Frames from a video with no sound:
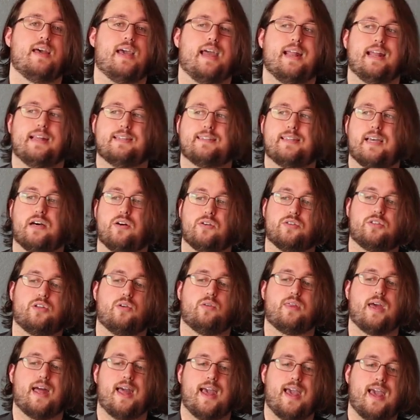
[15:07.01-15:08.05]
And it tells
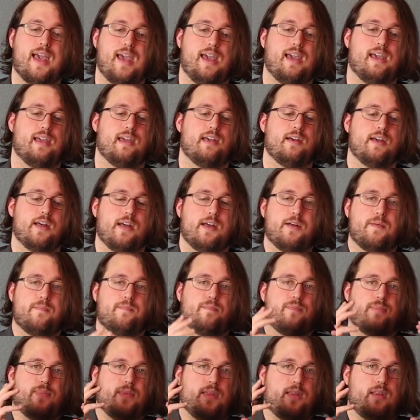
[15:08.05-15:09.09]
you that, hey,
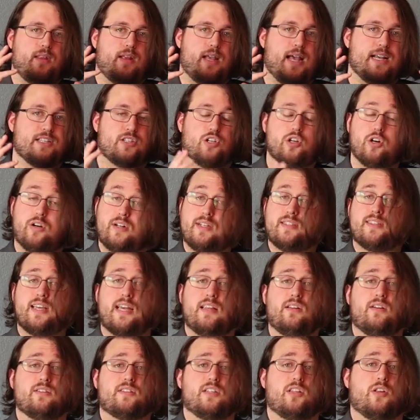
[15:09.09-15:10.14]
as good as
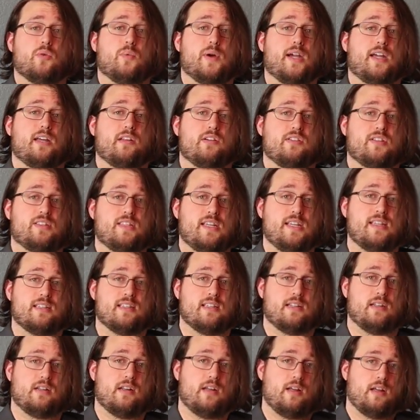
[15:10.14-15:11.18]
they looked in the regular
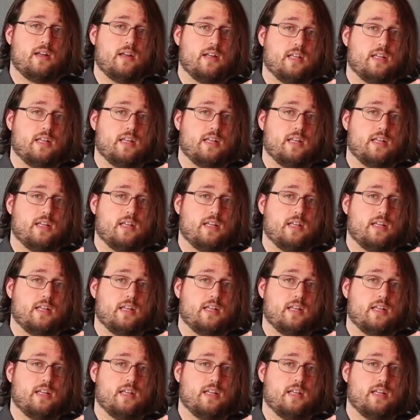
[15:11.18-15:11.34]
season,